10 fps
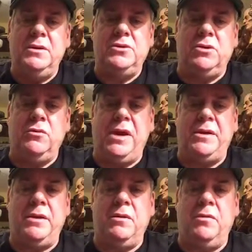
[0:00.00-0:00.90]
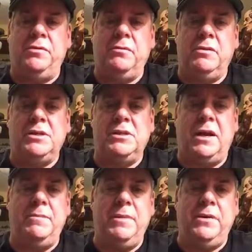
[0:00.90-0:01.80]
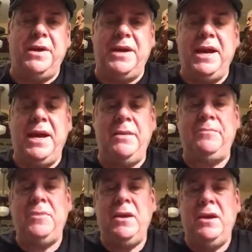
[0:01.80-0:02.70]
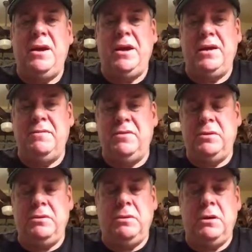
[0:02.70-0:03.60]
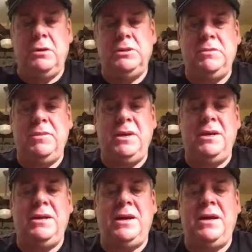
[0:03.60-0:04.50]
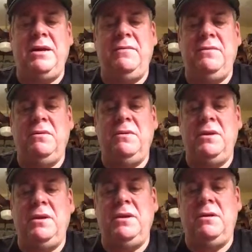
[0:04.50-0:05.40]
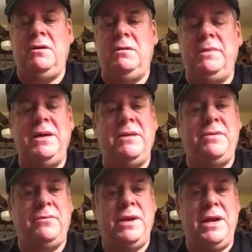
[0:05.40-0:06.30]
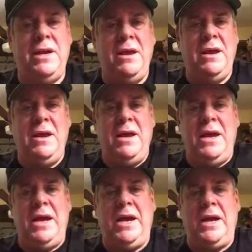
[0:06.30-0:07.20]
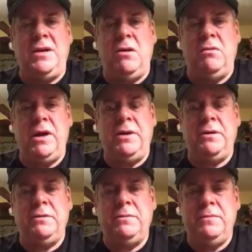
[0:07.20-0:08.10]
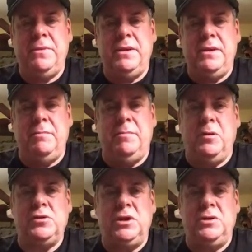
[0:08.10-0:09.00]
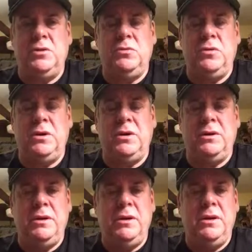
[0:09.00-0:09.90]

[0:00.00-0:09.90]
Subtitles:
So rather than go through this nightmare again, I give her the glucosamine, I give her the omega-3, and I don't let her burst into a